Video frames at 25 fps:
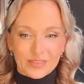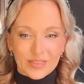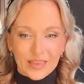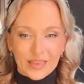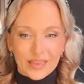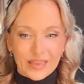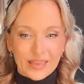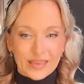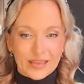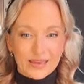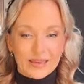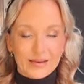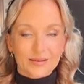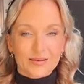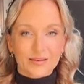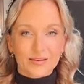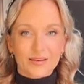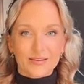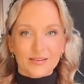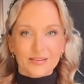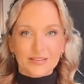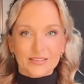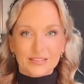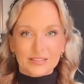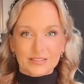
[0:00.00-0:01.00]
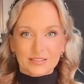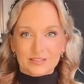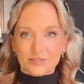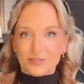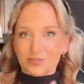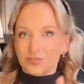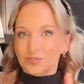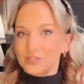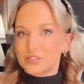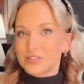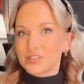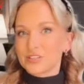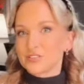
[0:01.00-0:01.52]
they
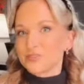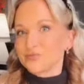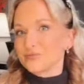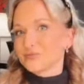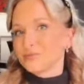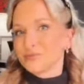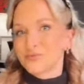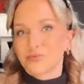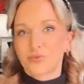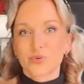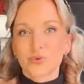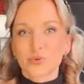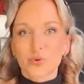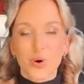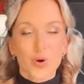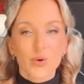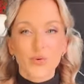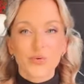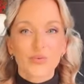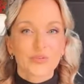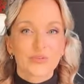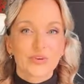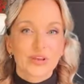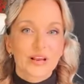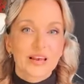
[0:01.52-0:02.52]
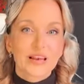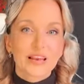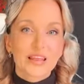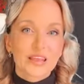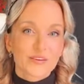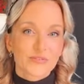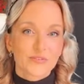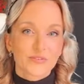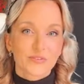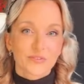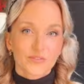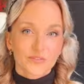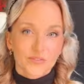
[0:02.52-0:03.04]
did grow,
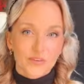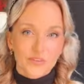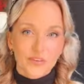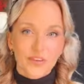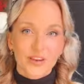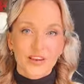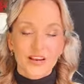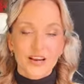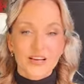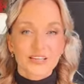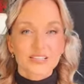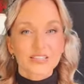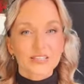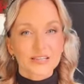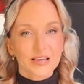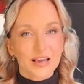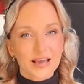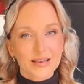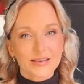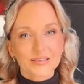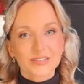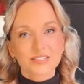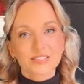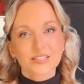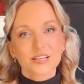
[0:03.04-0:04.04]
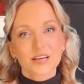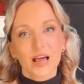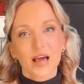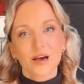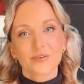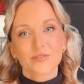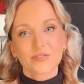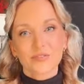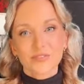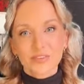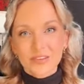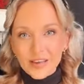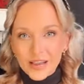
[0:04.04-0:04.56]
live within us and
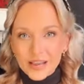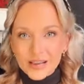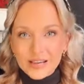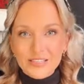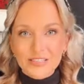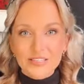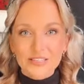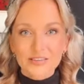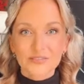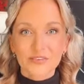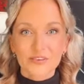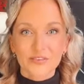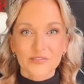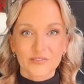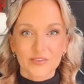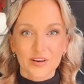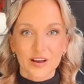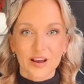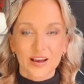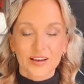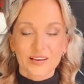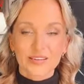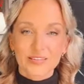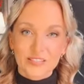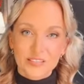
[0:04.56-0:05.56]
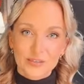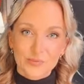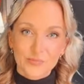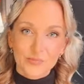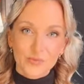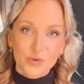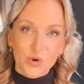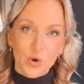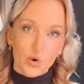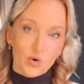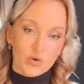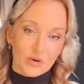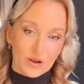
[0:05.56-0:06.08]
have negative effect
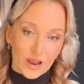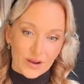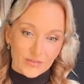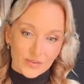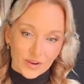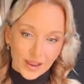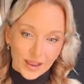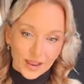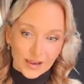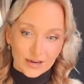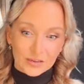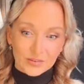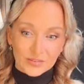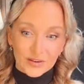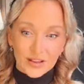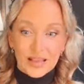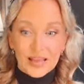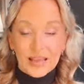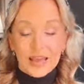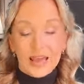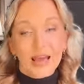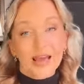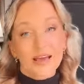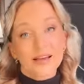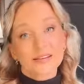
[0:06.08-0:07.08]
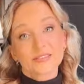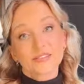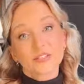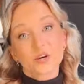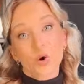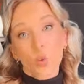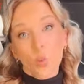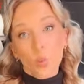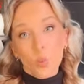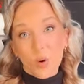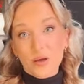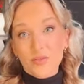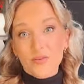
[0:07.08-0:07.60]
on our health. And
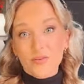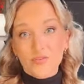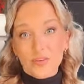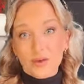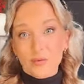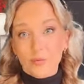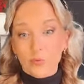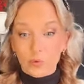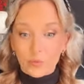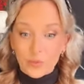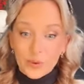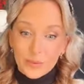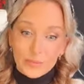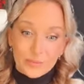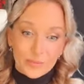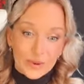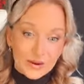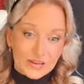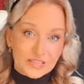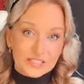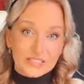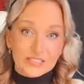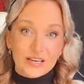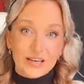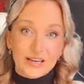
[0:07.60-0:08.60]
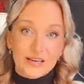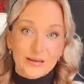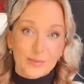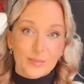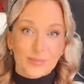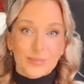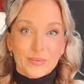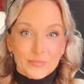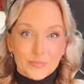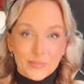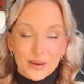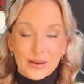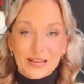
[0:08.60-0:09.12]
one of them will be
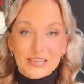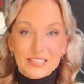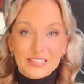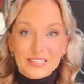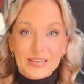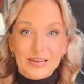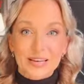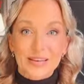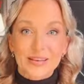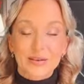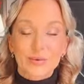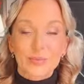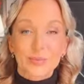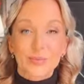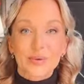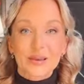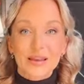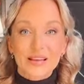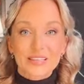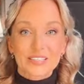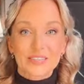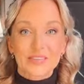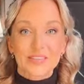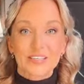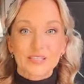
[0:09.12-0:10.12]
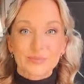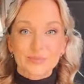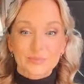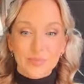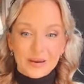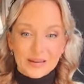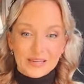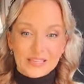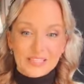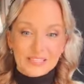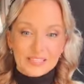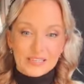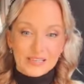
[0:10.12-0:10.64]
penicillium. Yes, this
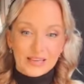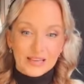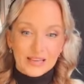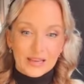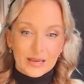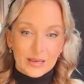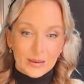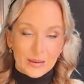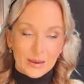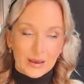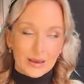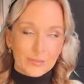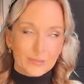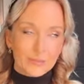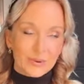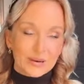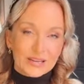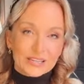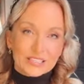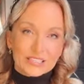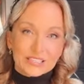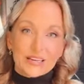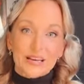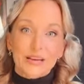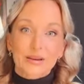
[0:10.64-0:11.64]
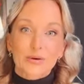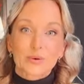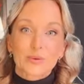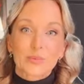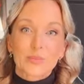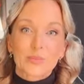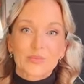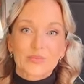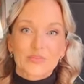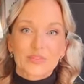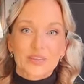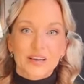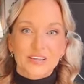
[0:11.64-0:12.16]

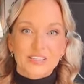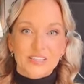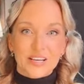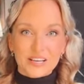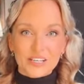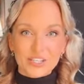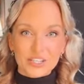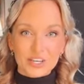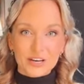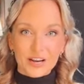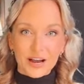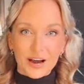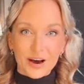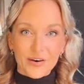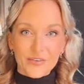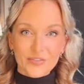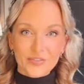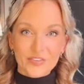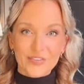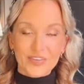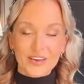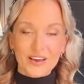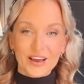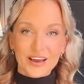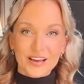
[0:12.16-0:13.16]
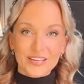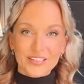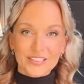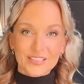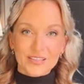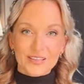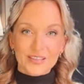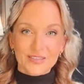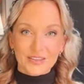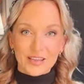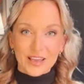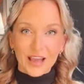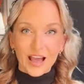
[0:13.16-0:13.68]
penicillium that actually after that
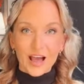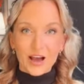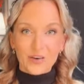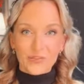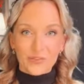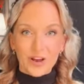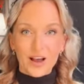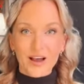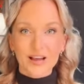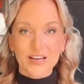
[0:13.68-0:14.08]
they have